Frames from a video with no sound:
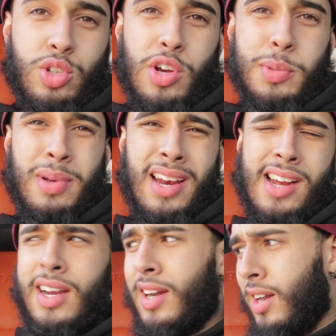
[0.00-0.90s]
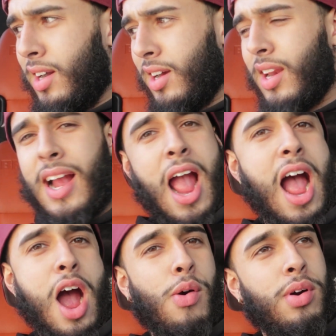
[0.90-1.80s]
So it's been like an
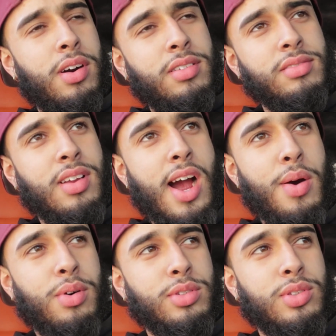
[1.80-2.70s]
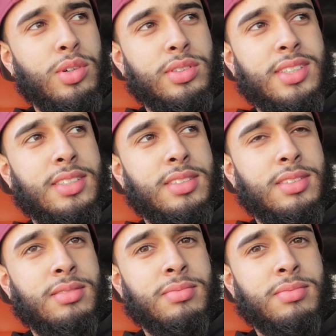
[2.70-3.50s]
hour or so since